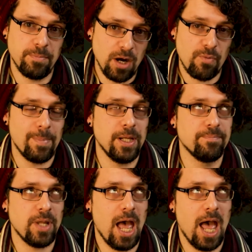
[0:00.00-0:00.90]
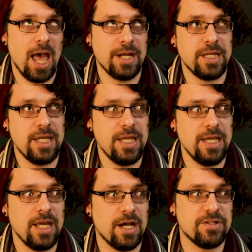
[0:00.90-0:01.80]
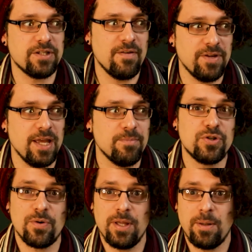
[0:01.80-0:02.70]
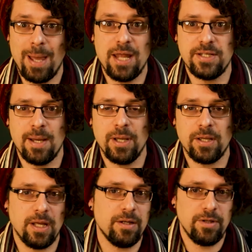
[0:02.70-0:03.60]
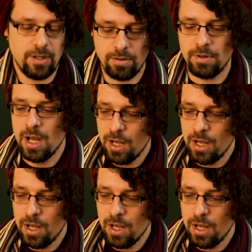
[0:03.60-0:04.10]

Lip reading: Mark Rebellet, and I discovered him during the pandemic, and you know,